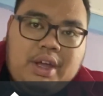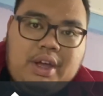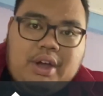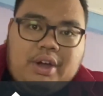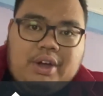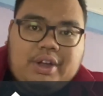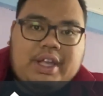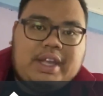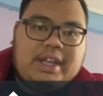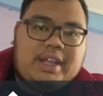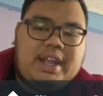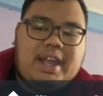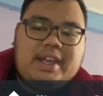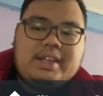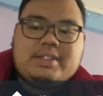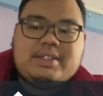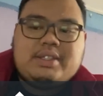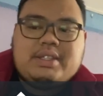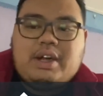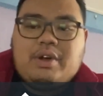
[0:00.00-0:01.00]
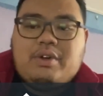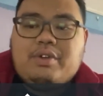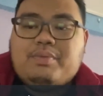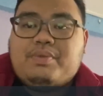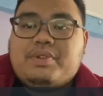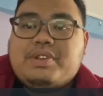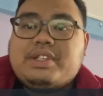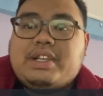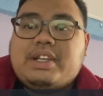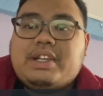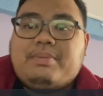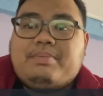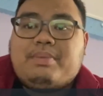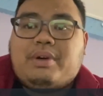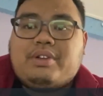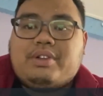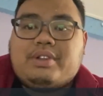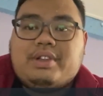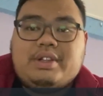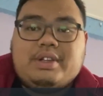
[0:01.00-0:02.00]
Okay, next I will present
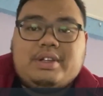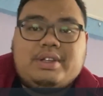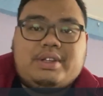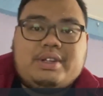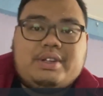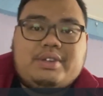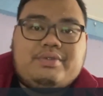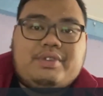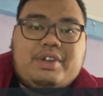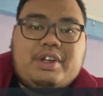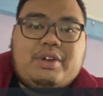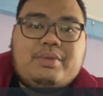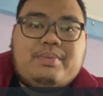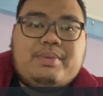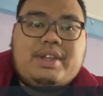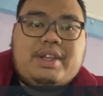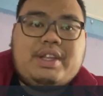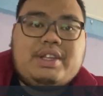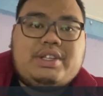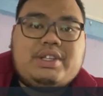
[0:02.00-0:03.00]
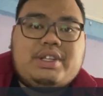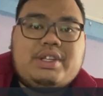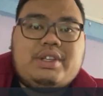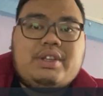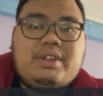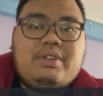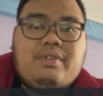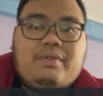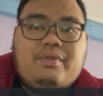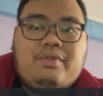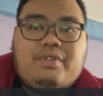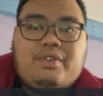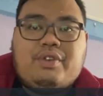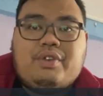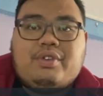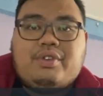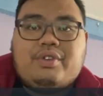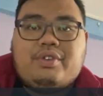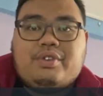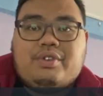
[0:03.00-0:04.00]
about the recommendation
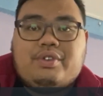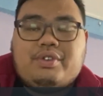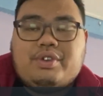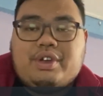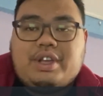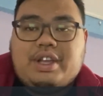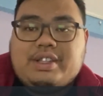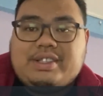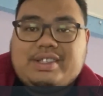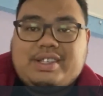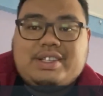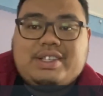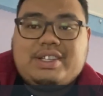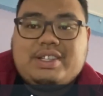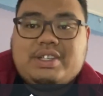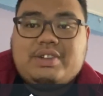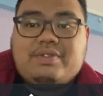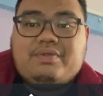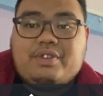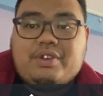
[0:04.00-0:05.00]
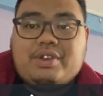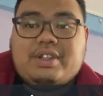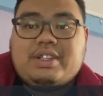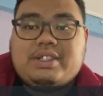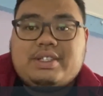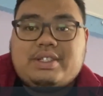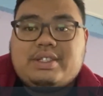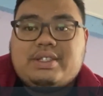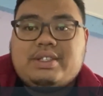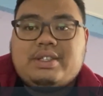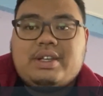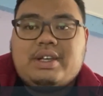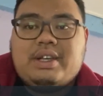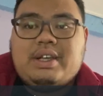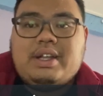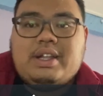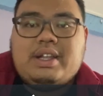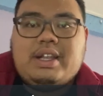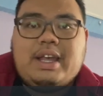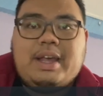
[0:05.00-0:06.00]
for and suggestion for this
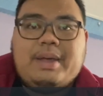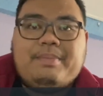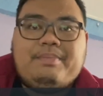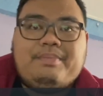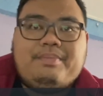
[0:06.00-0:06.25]
lab.